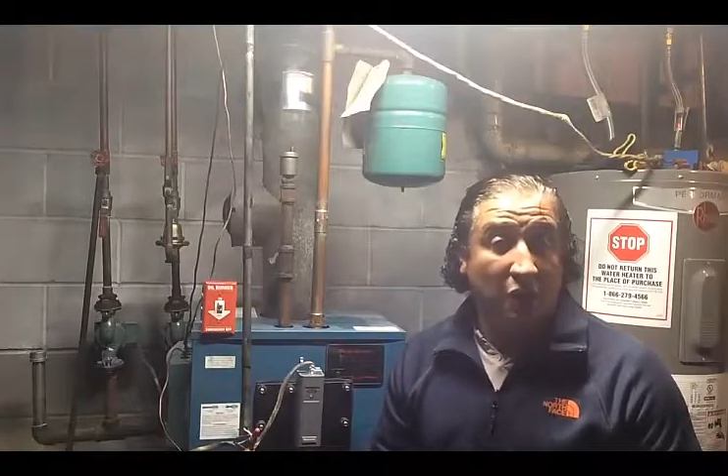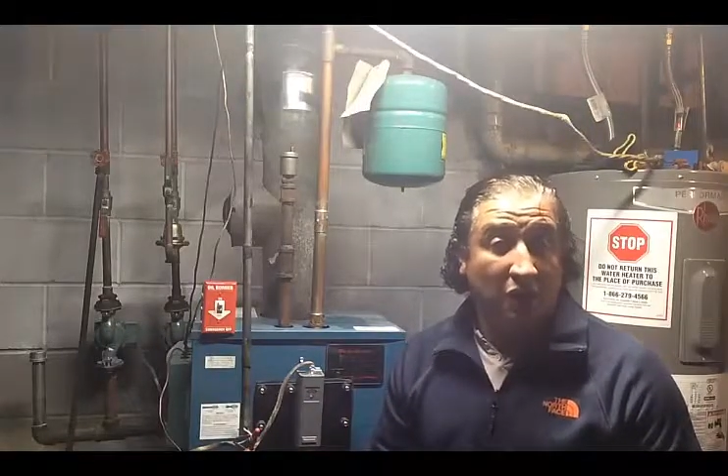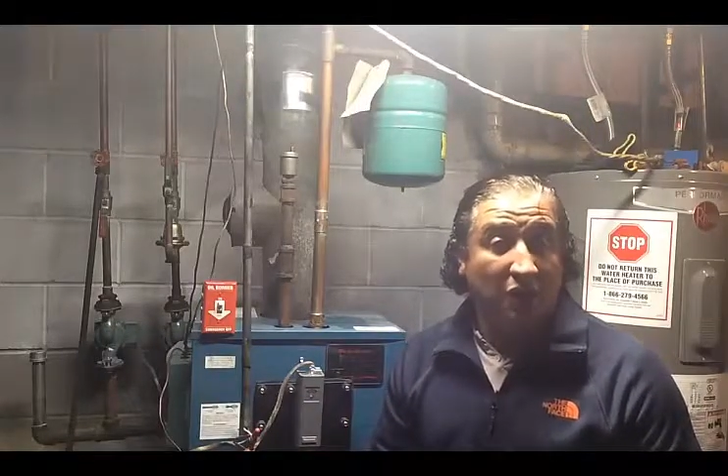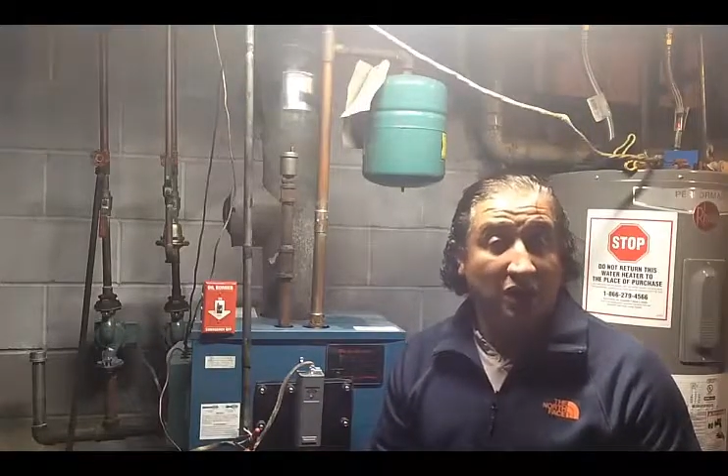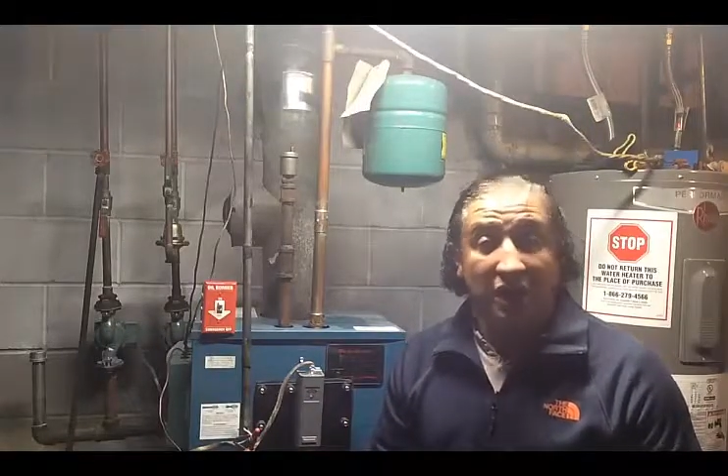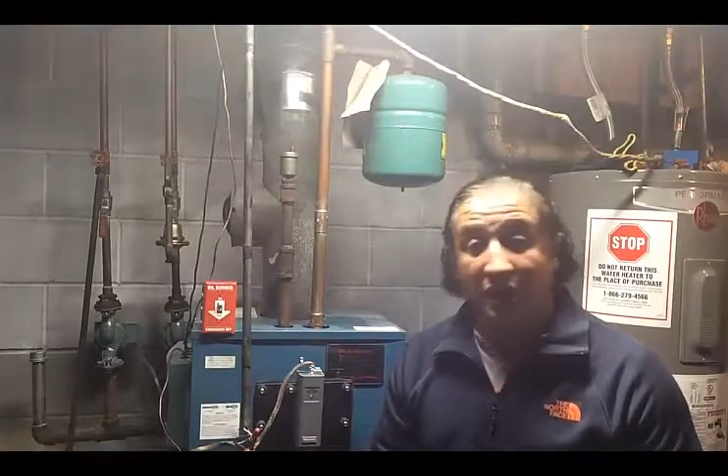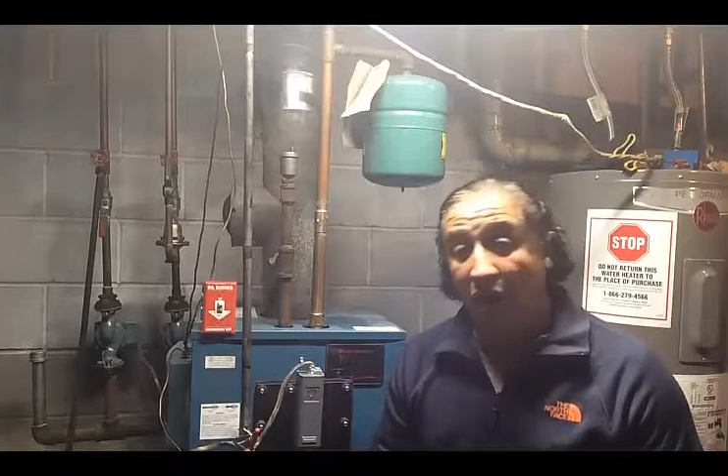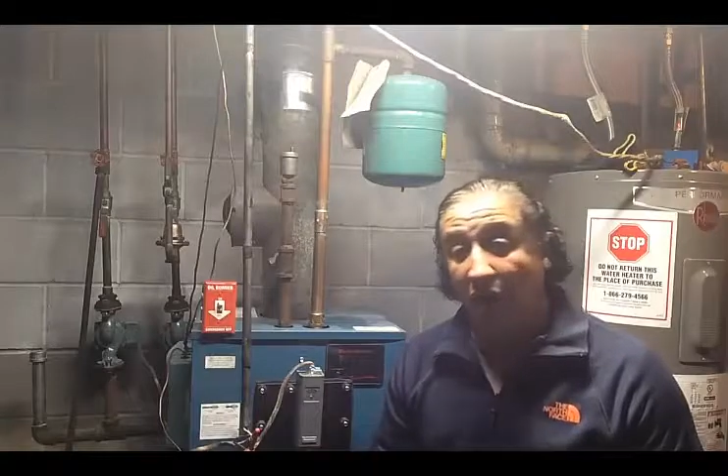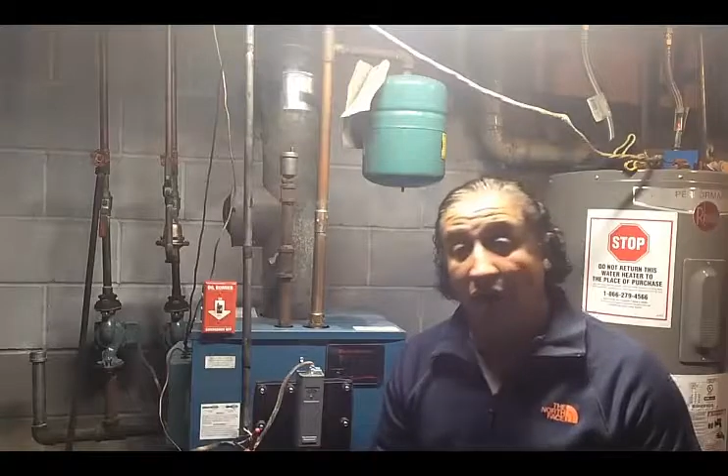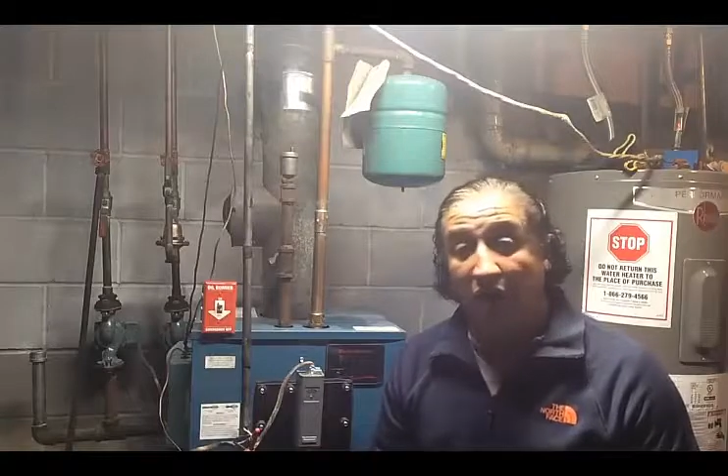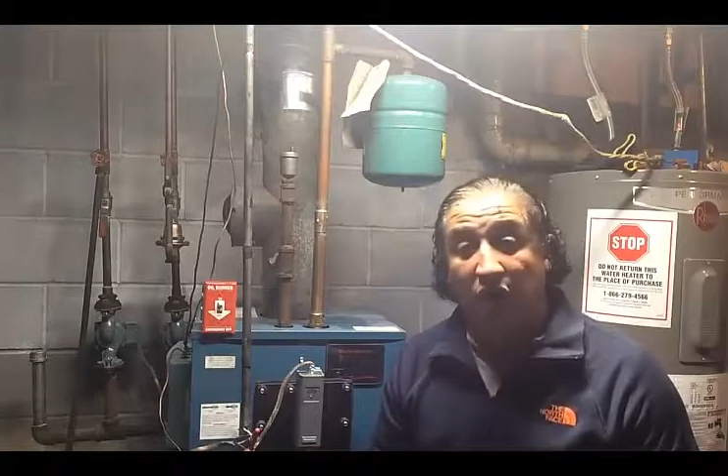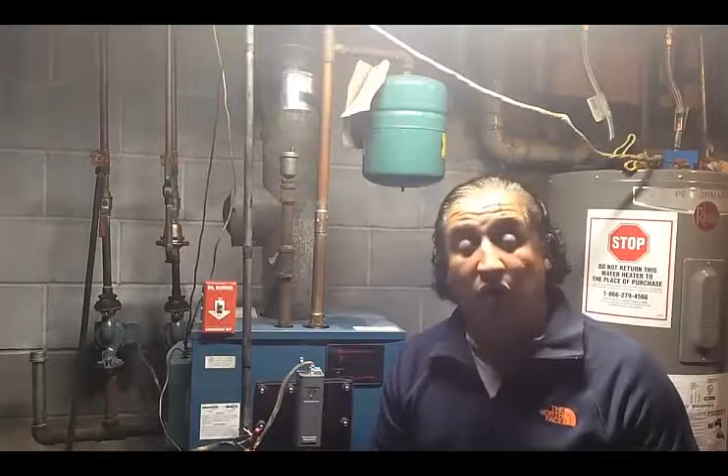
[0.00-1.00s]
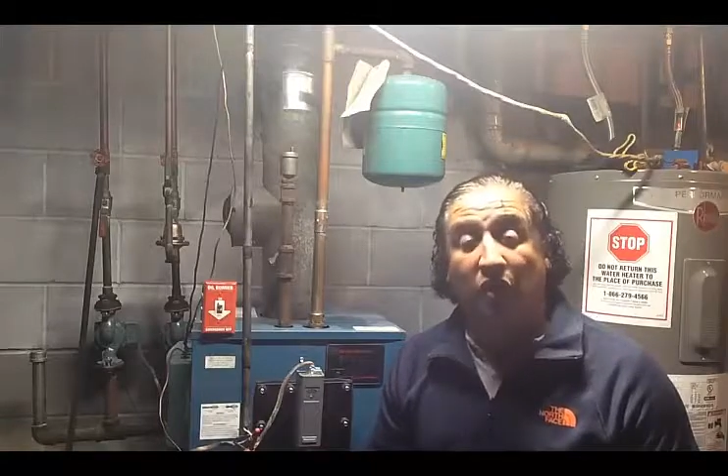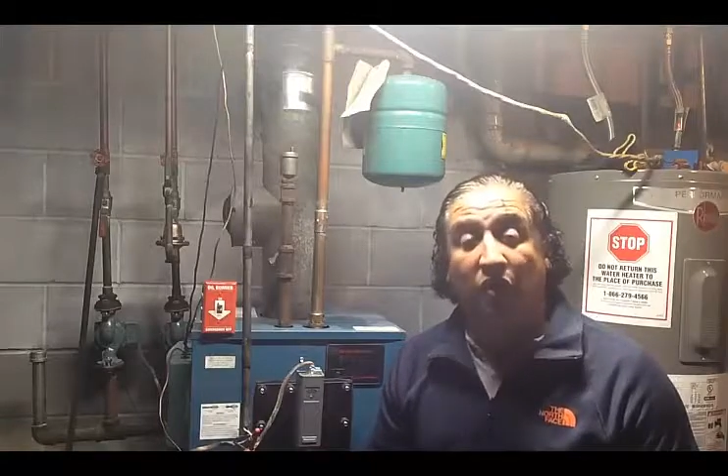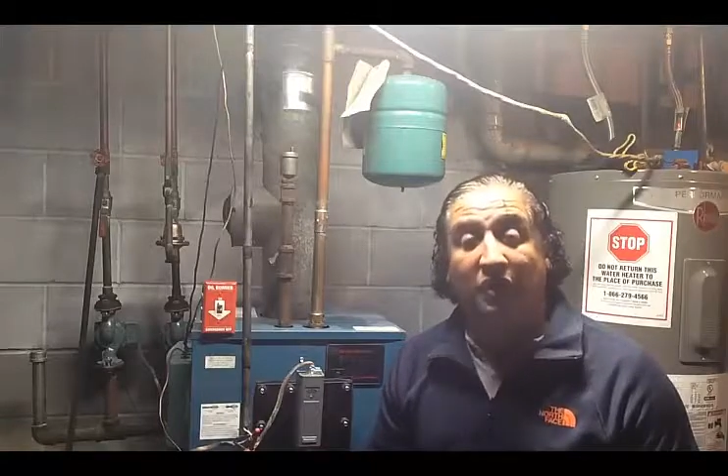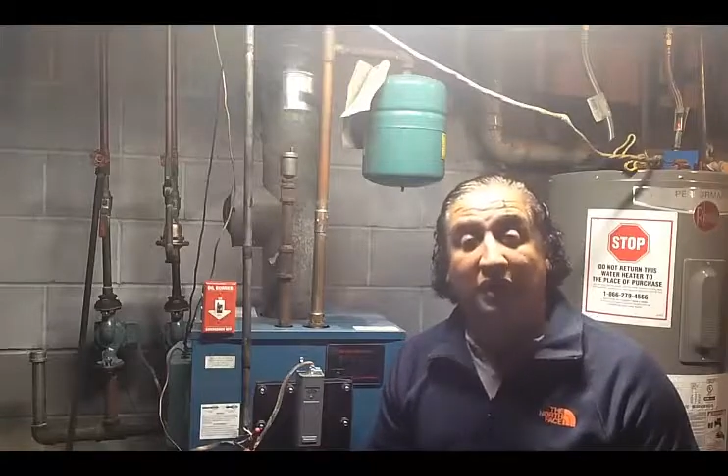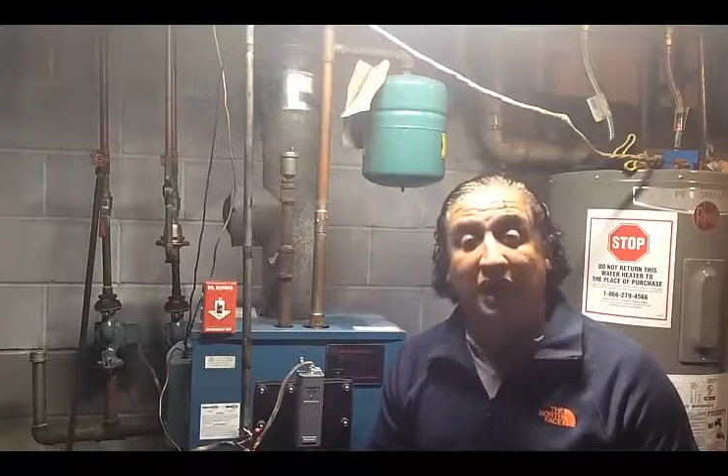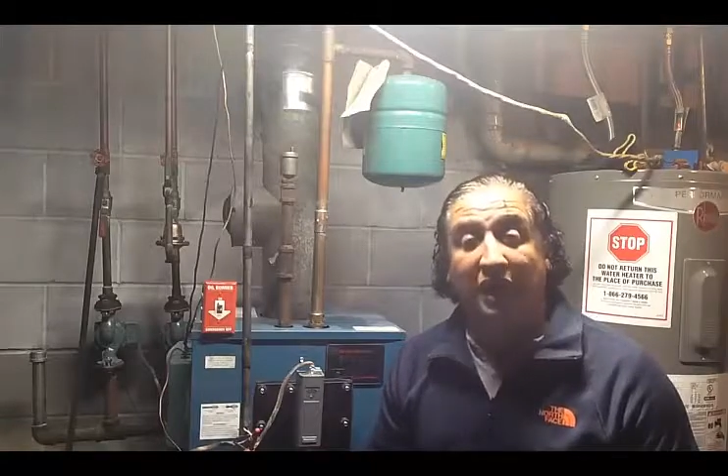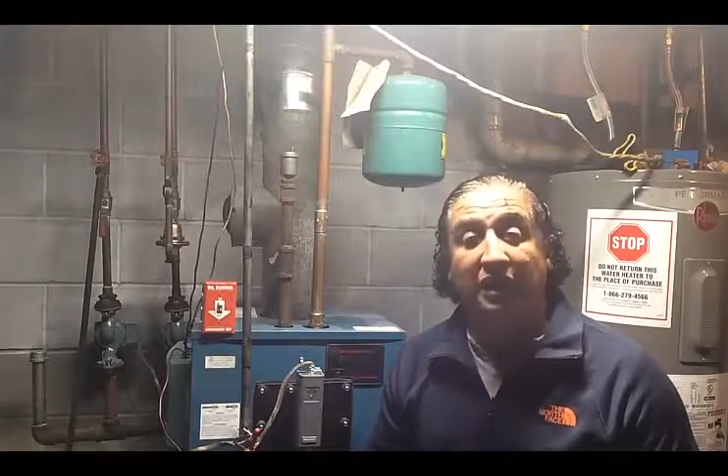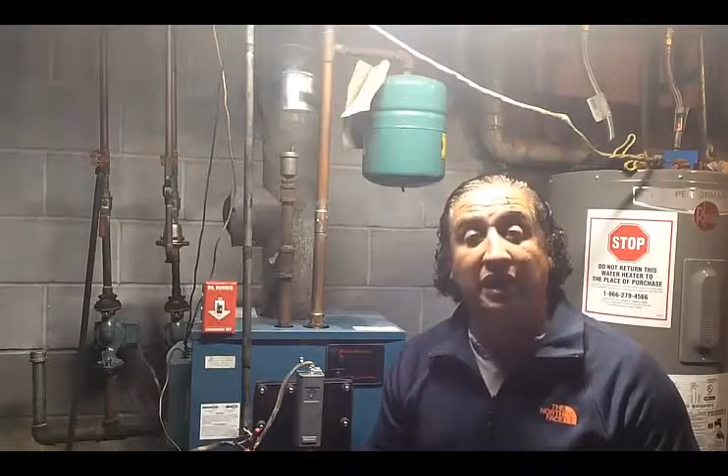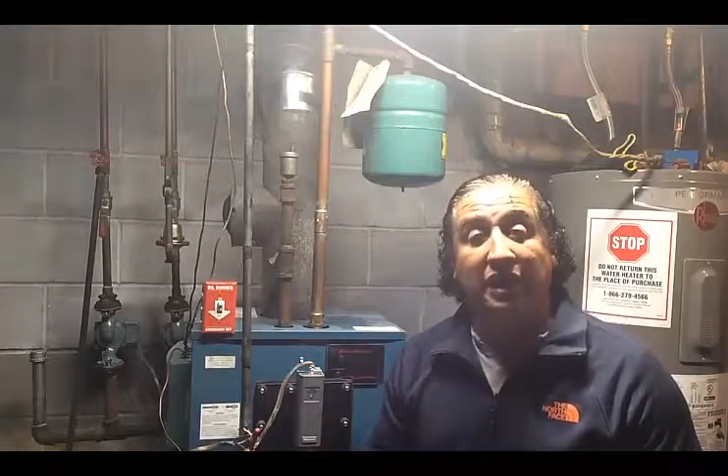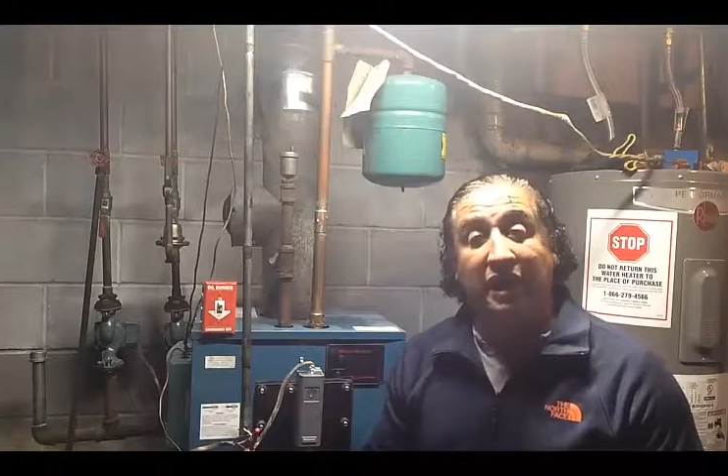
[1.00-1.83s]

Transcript: working out hardcore again,